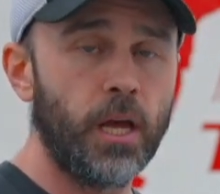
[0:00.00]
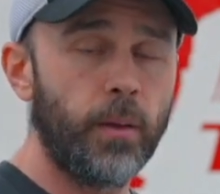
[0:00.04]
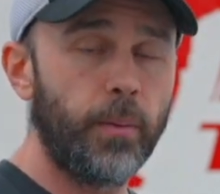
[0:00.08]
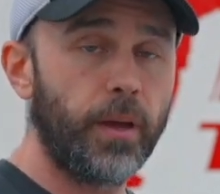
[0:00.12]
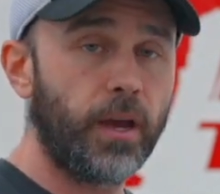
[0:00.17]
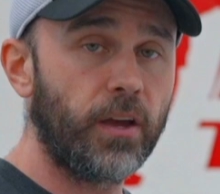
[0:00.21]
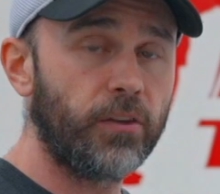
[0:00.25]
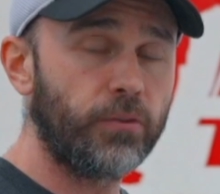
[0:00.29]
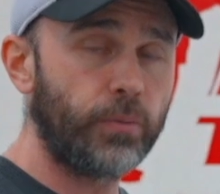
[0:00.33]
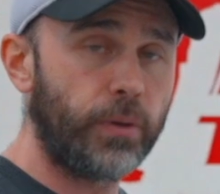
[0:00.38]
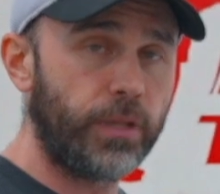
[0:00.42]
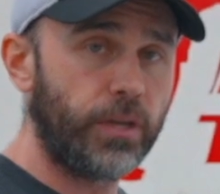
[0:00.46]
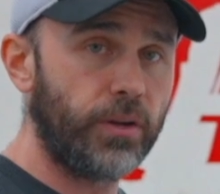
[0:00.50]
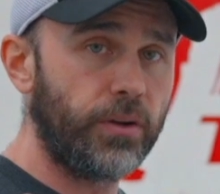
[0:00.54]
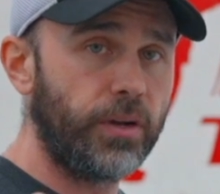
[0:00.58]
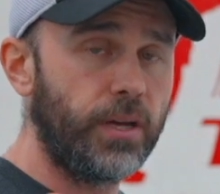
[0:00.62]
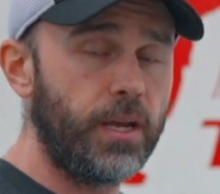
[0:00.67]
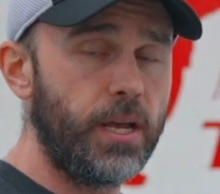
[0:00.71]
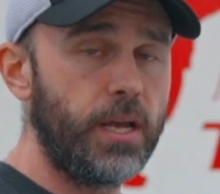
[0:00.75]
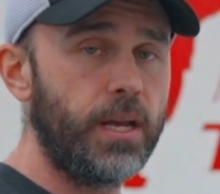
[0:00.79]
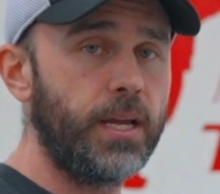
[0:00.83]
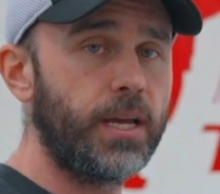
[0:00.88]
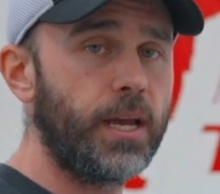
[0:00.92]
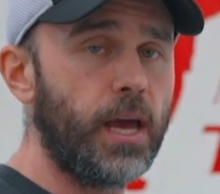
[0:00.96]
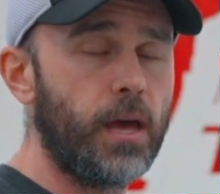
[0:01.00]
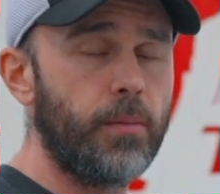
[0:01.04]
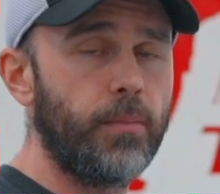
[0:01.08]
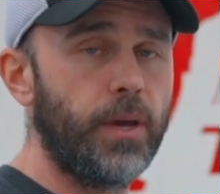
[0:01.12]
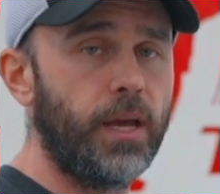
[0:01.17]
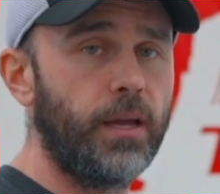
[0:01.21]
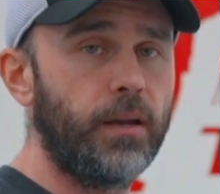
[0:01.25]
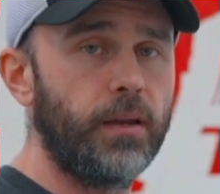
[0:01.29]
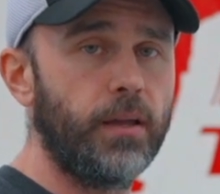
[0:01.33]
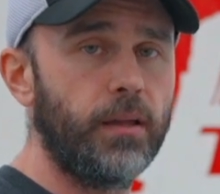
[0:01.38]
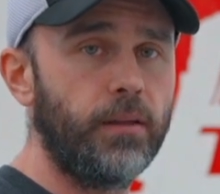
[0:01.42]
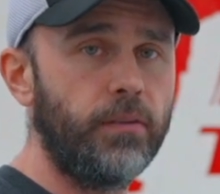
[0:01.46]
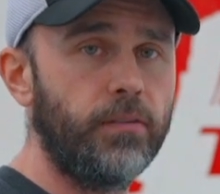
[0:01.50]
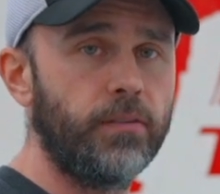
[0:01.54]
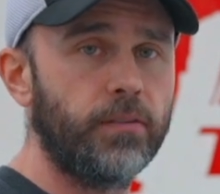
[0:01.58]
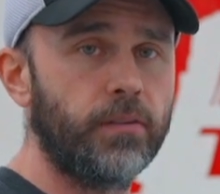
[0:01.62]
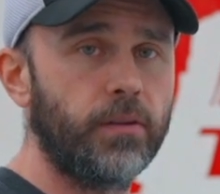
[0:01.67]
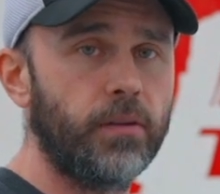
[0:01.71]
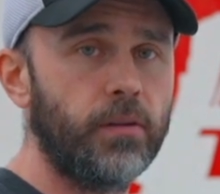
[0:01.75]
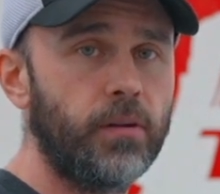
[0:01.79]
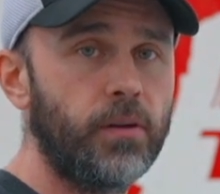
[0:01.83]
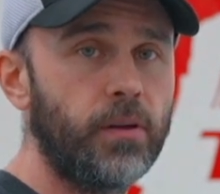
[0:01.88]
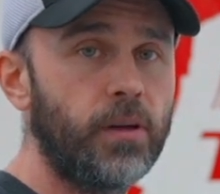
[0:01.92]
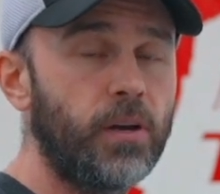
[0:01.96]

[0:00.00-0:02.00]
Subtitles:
because when you're eating at maintenance,